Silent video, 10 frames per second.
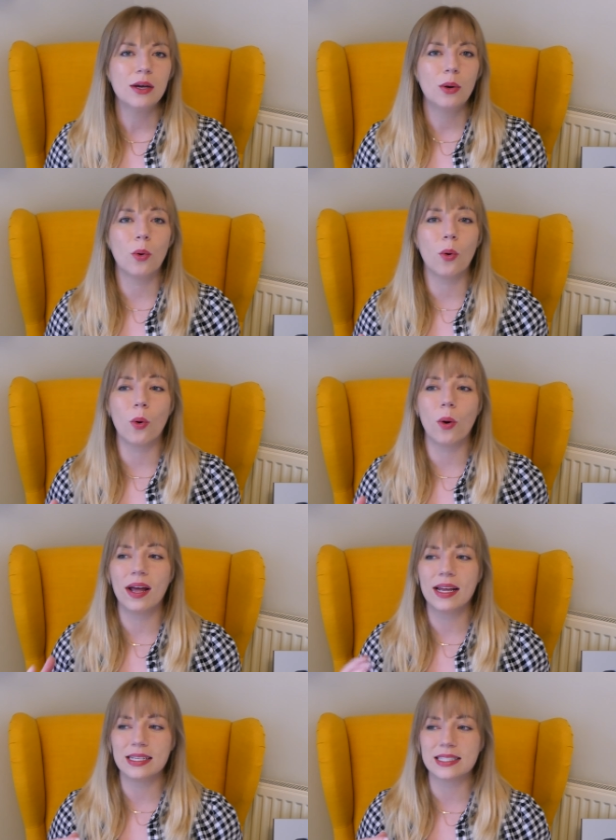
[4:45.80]
or
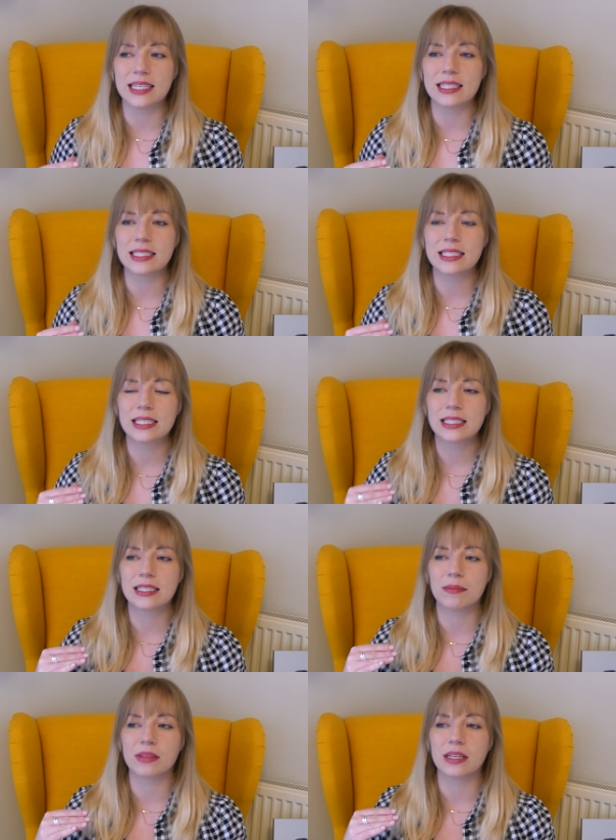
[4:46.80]
is it
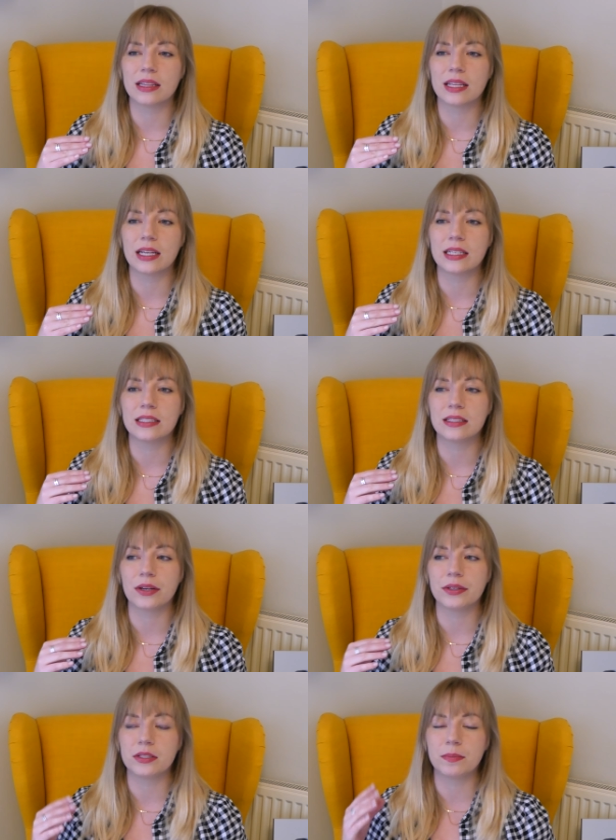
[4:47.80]
something that is
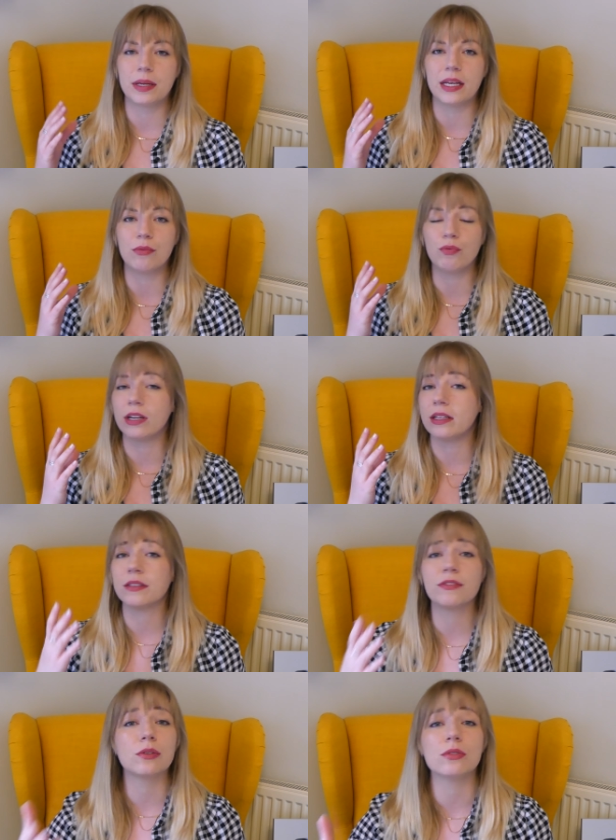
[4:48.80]
going to be really
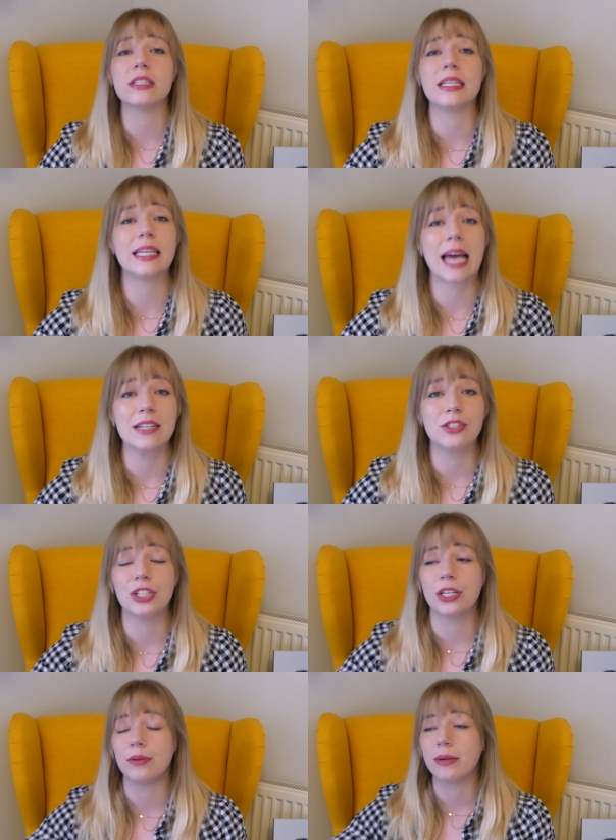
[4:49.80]
difficult to get
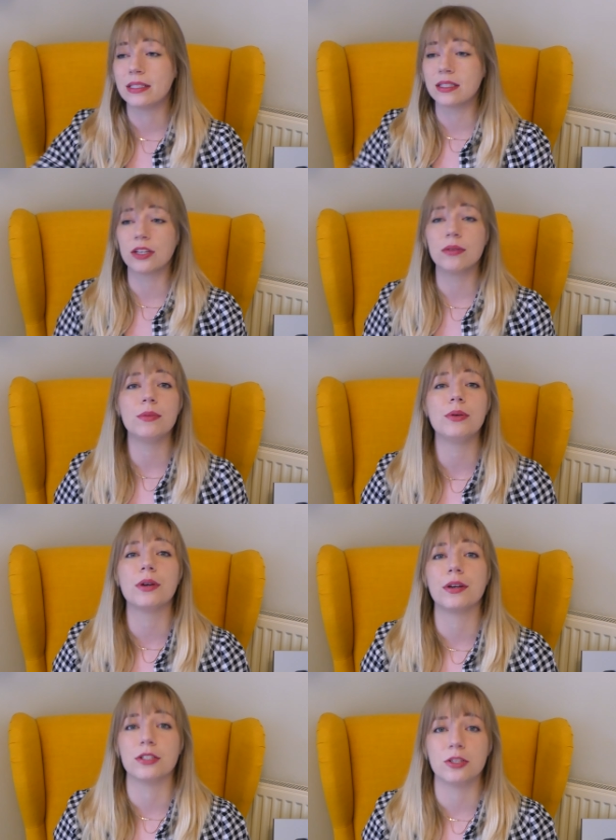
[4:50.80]
to? Is the commute
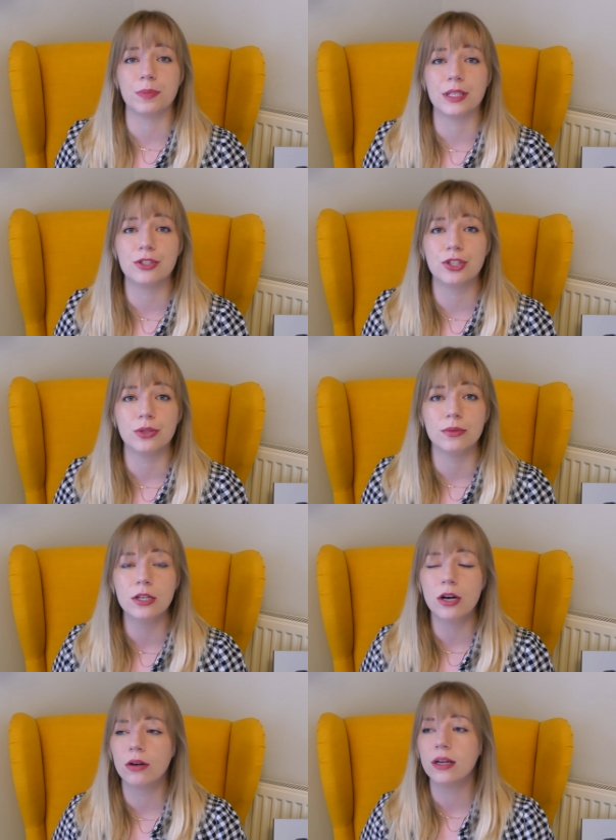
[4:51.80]
going to be too
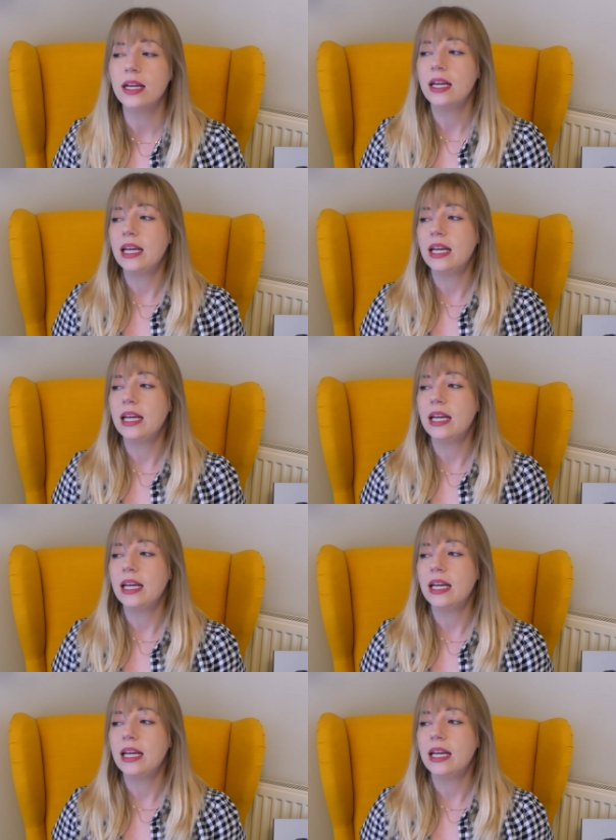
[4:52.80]
long?